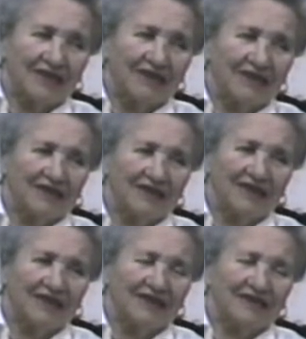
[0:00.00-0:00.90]
the, the
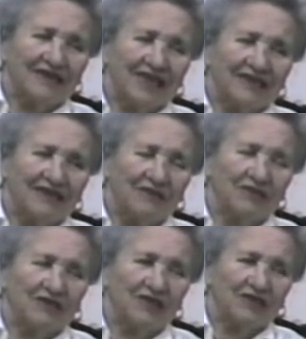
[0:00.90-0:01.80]
thing is that
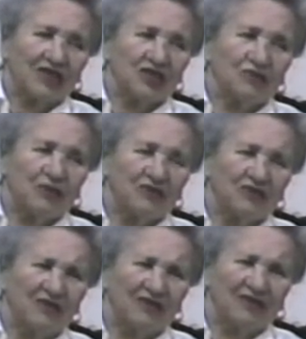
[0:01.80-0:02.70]
they were not
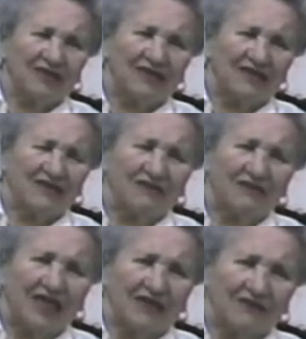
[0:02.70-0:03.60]
exposed to the things
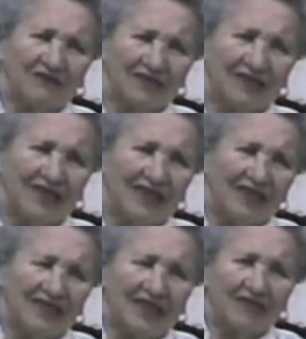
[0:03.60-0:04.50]
of life.
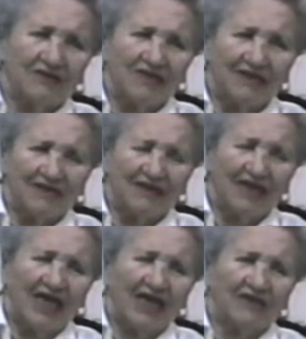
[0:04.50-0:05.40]
They had an
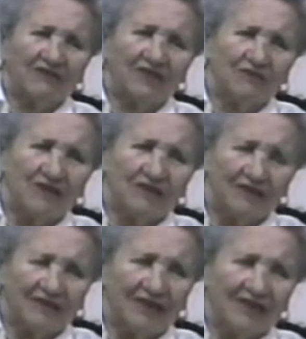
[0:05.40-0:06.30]
easy life, they
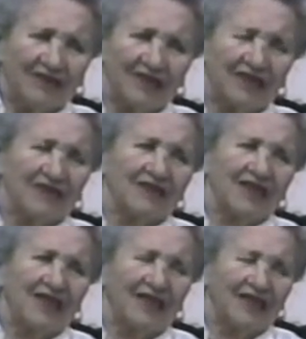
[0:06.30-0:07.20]
were
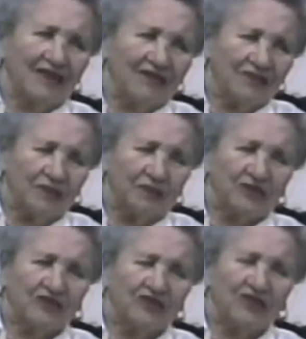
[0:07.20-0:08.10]
taken care, they were
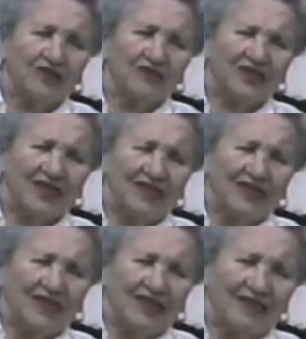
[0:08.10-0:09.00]
preserved.
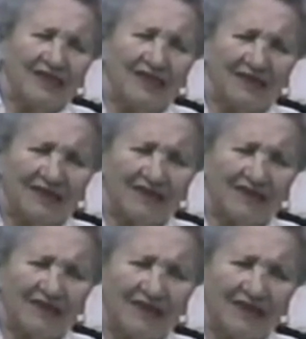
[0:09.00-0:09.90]
And
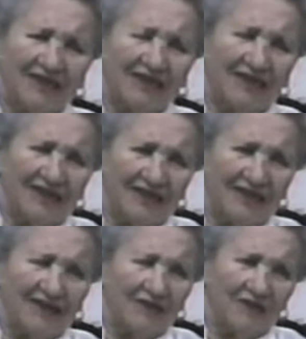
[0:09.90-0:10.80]
this,
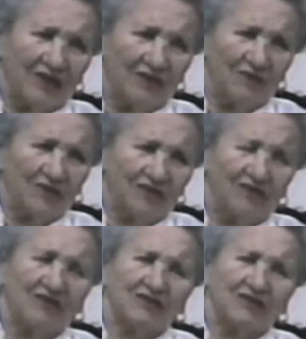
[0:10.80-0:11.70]
uh, we always
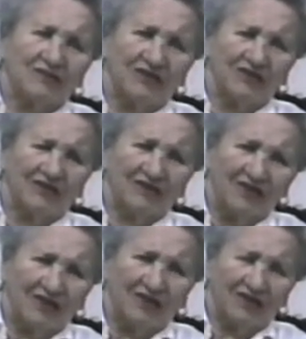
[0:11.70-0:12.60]
thought was
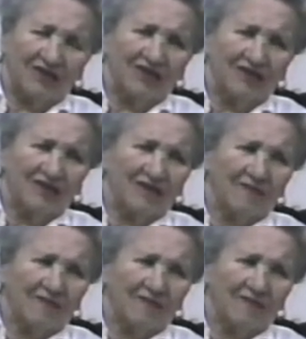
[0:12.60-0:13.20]
not,